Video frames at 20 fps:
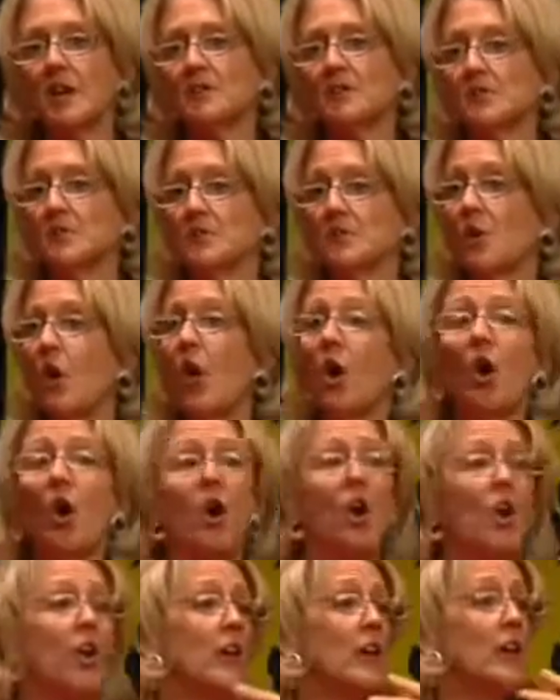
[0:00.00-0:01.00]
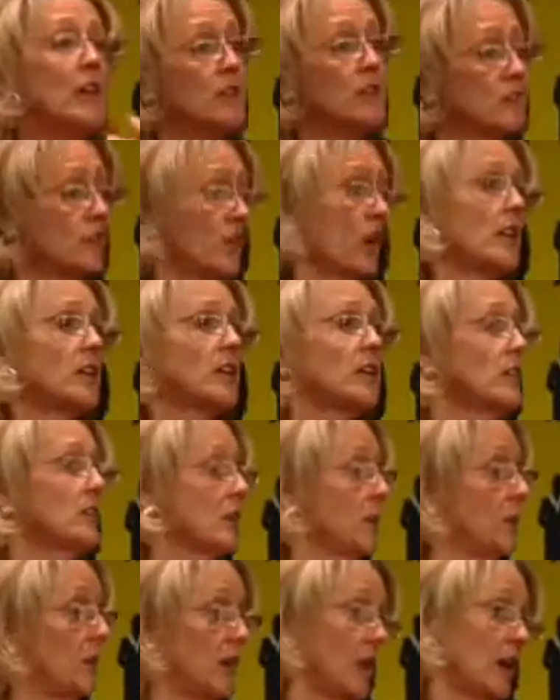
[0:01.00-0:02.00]
and Xers all cited
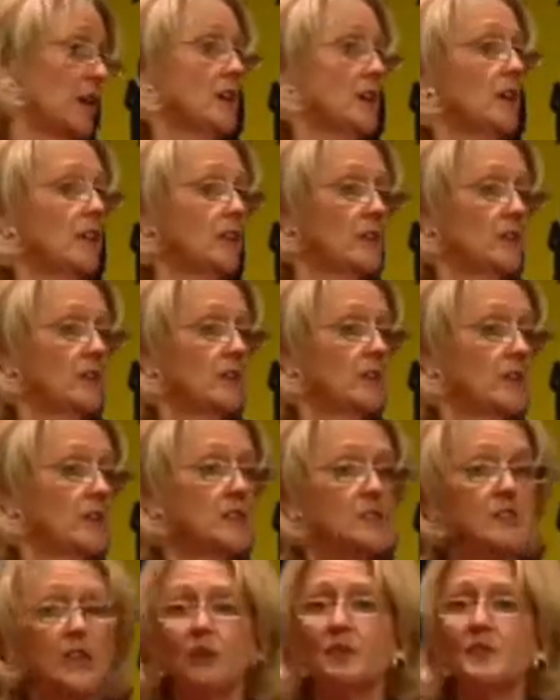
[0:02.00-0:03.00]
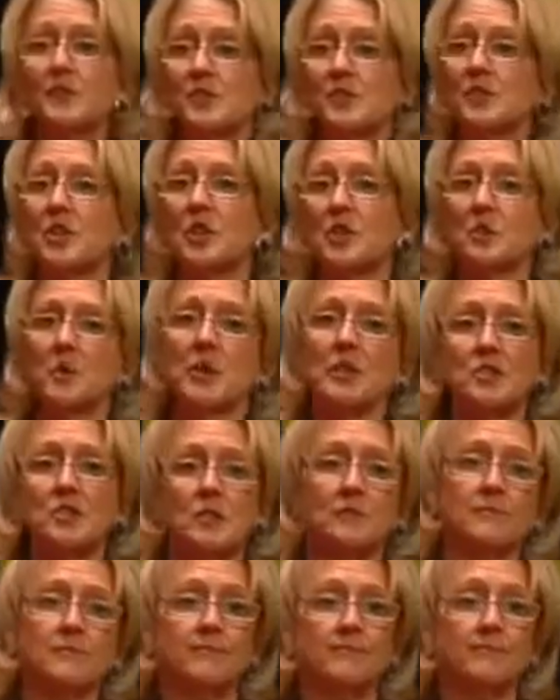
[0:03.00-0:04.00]
the millennials. Toughest
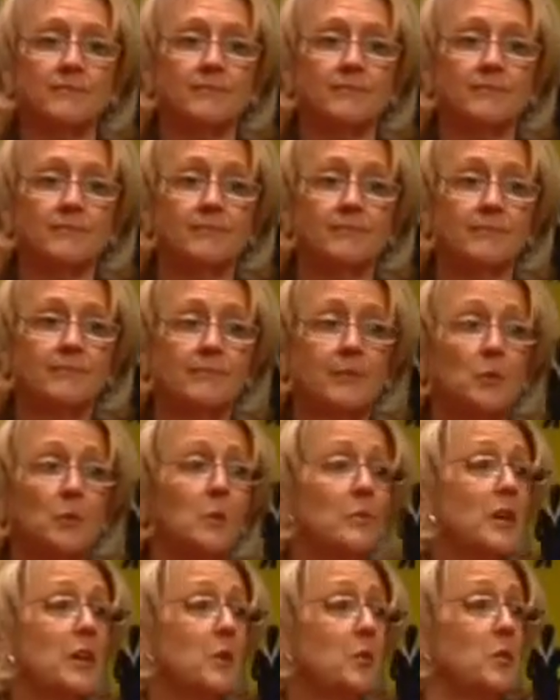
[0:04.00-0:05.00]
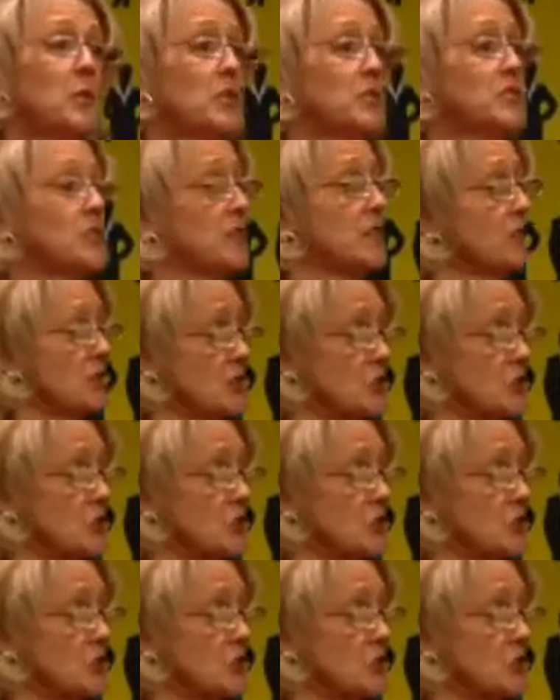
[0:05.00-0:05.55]
generation. What made it worse?